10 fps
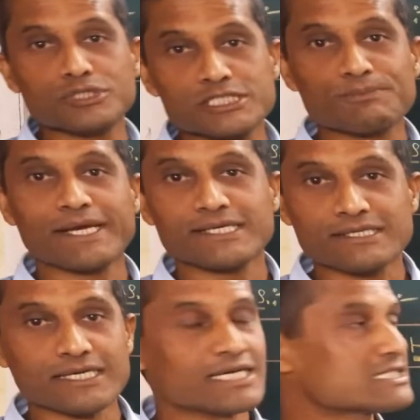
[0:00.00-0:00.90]
this very
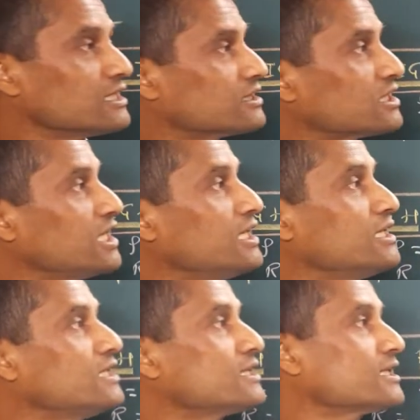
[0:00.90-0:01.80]
thin tungsten
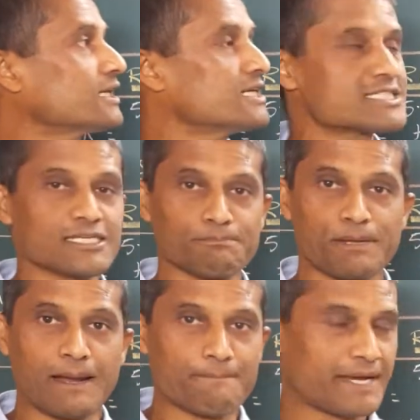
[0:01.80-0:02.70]

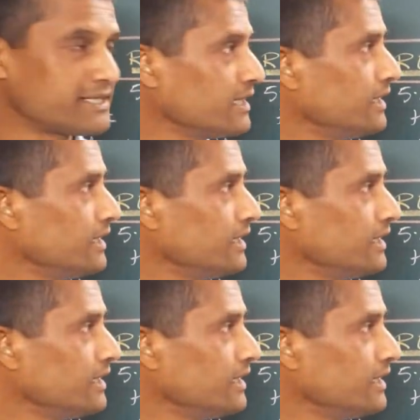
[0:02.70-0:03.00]
filament,